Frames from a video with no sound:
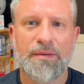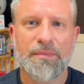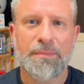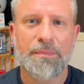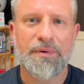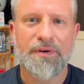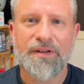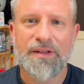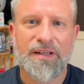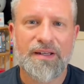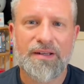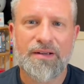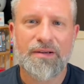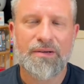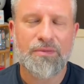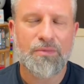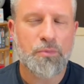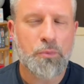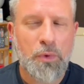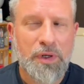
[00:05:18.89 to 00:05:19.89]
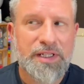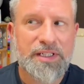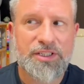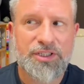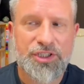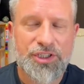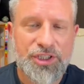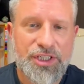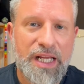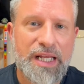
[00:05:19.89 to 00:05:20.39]
But what is
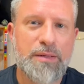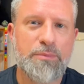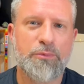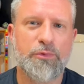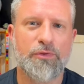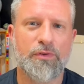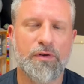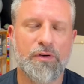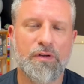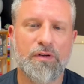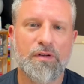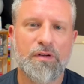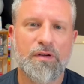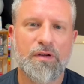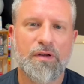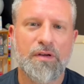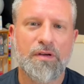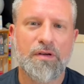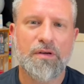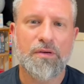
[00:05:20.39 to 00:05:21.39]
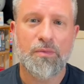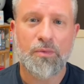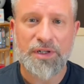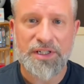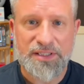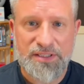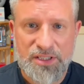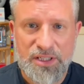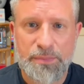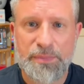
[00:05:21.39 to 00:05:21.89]
shameful, what
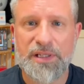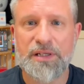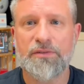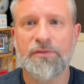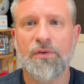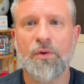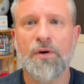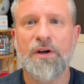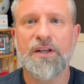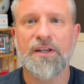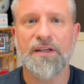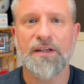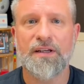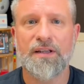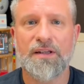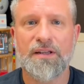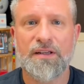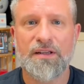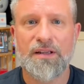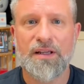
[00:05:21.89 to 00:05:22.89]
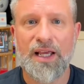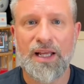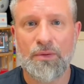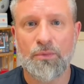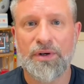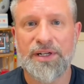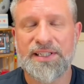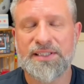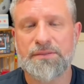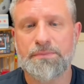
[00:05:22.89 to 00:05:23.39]
is to be avoided, and
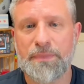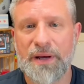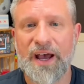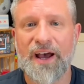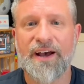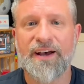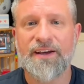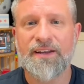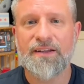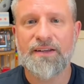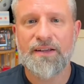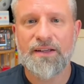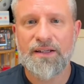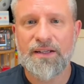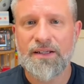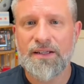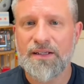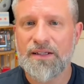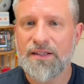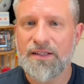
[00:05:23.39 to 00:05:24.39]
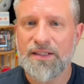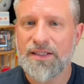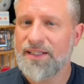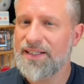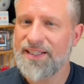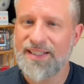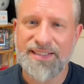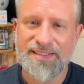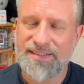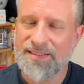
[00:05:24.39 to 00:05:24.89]
what is bad
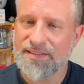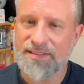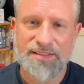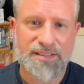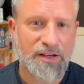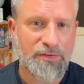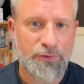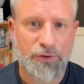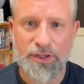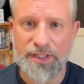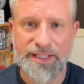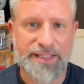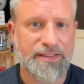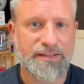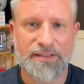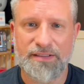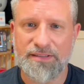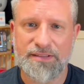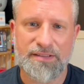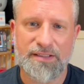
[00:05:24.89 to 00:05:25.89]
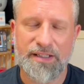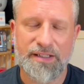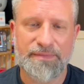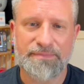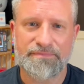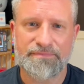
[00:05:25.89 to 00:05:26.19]
is to suffer needlessly.